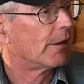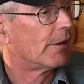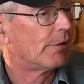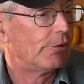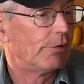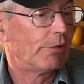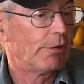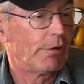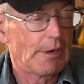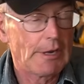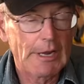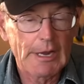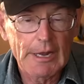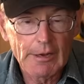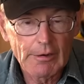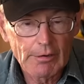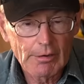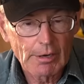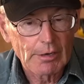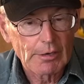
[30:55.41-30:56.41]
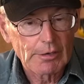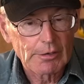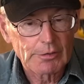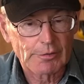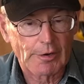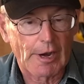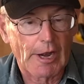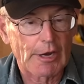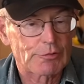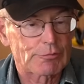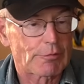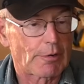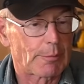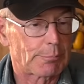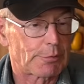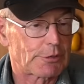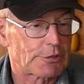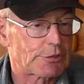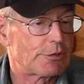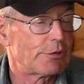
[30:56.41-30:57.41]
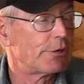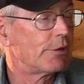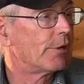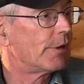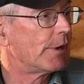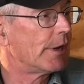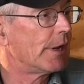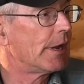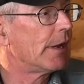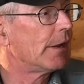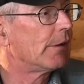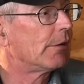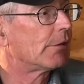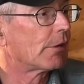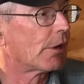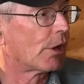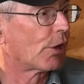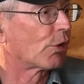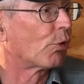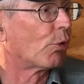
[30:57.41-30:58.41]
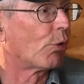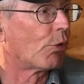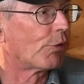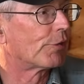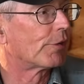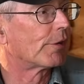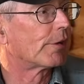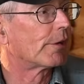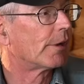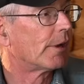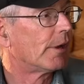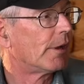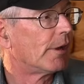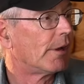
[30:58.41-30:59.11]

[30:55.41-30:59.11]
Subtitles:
Do you need trash whippers? Do you need a coulter?